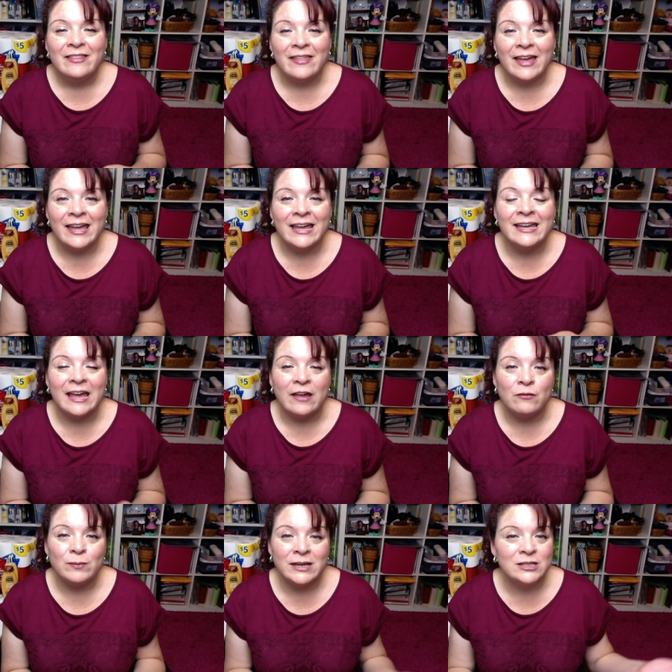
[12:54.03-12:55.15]
They
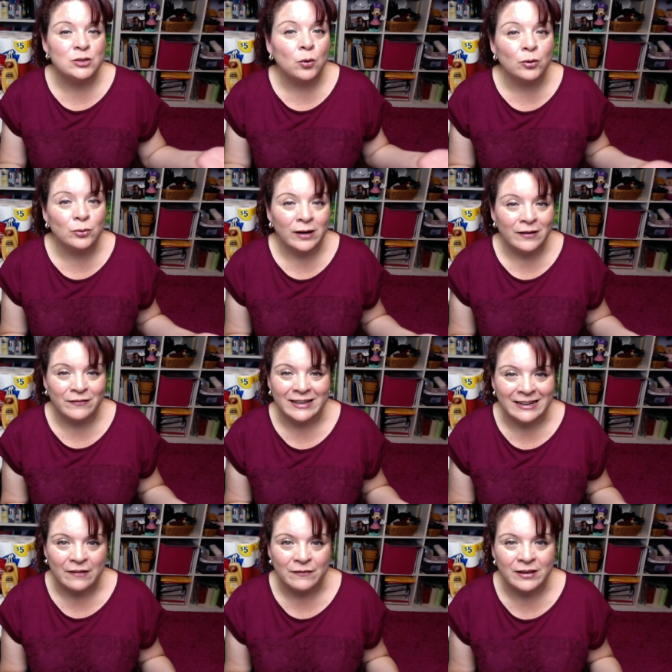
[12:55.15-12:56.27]
gave me a total of
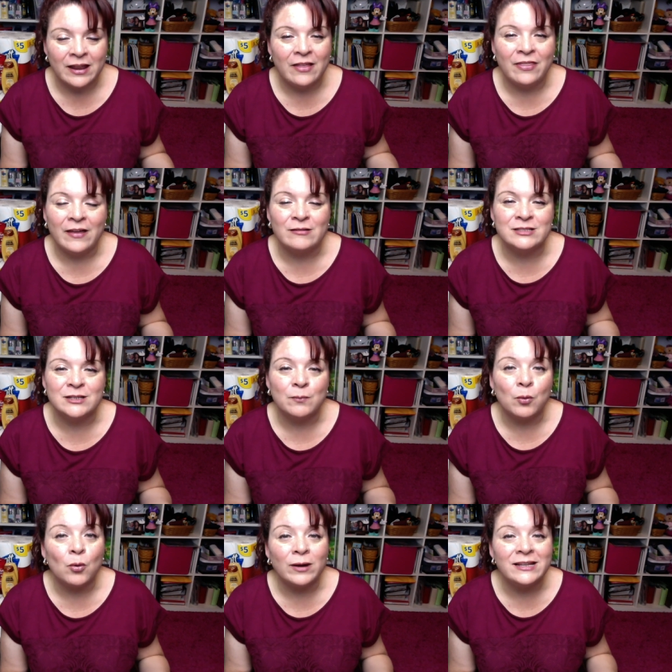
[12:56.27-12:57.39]
eleven thousand
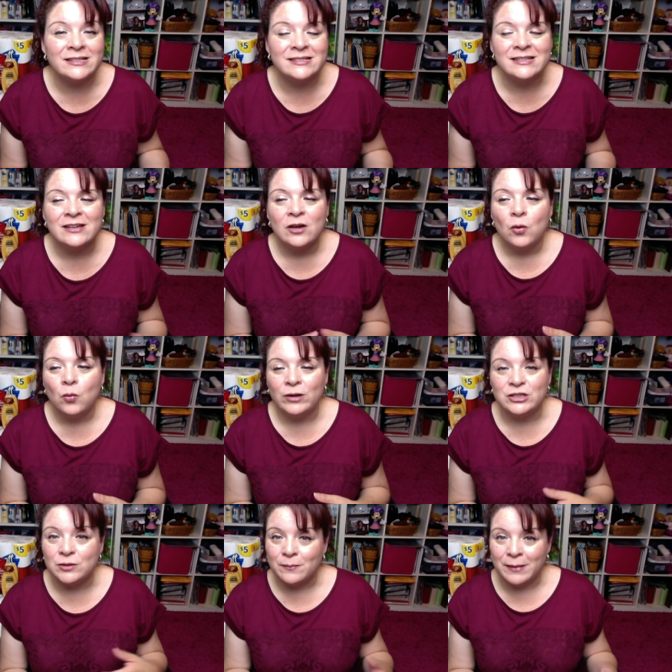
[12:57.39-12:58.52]
points,
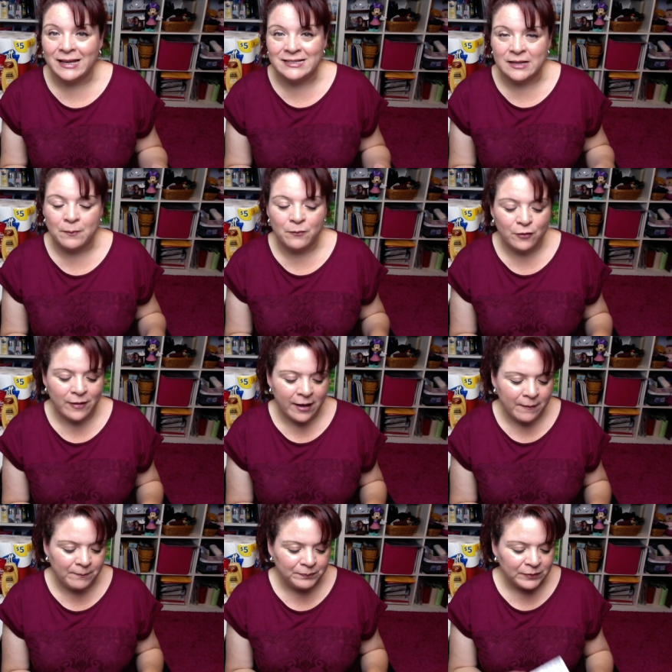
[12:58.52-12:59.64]
which makes up for that.